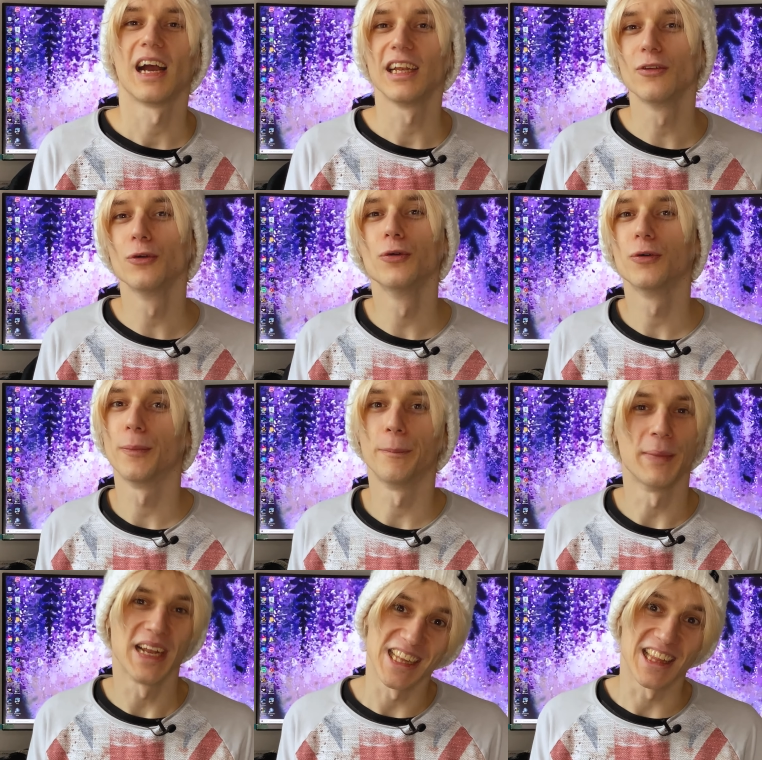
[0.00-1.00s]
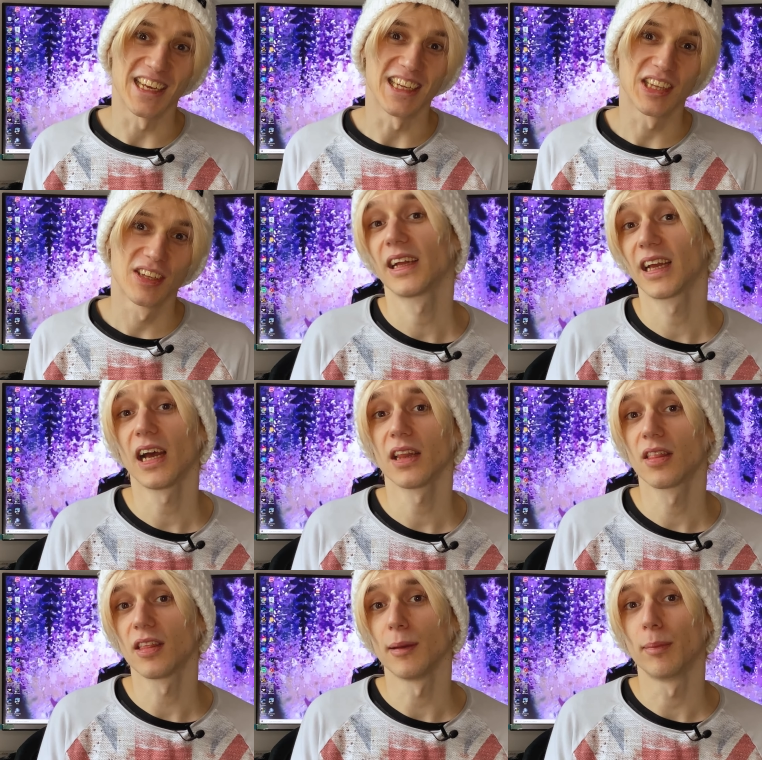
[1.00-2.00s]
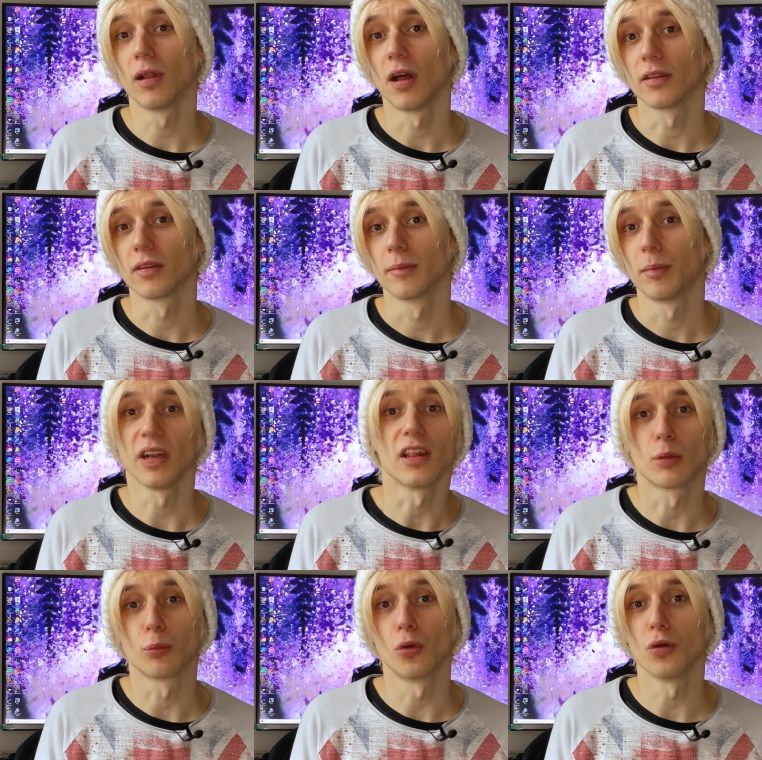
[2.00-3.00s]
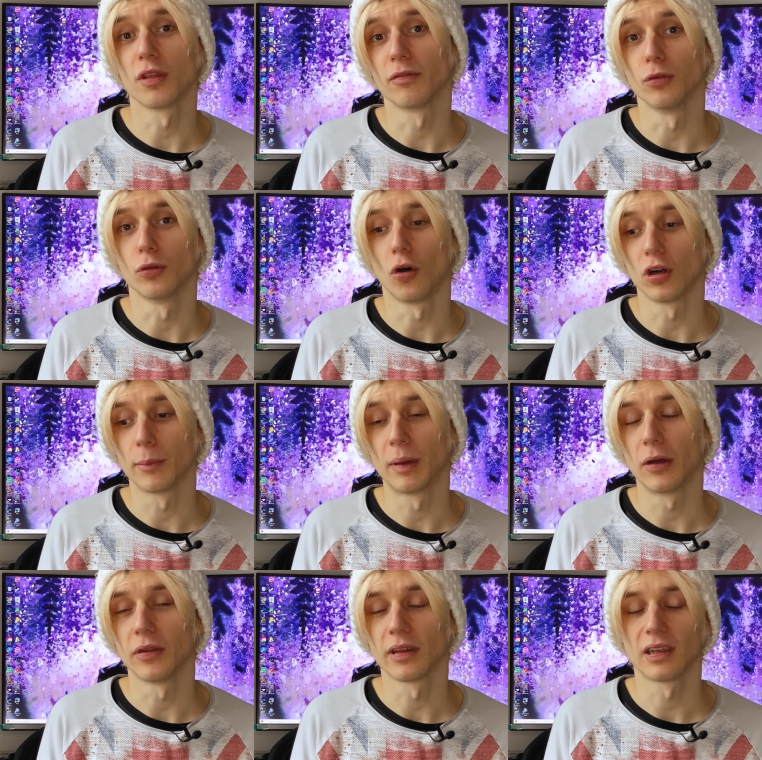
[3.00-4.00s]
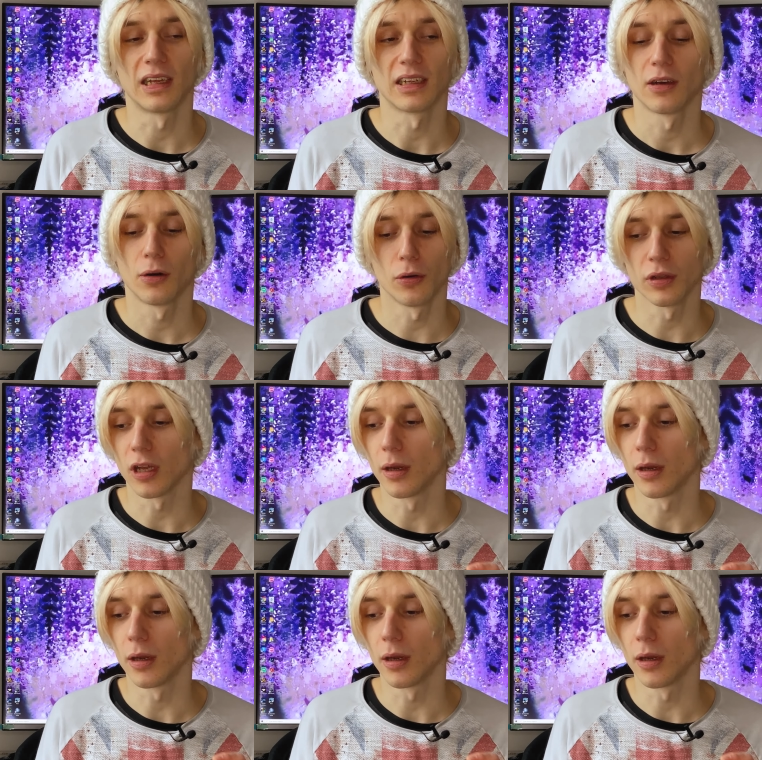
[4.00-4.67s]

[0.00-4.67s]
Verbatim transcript: do meditate. I can't sleep a lot, but it's worse if you talk about it, like all the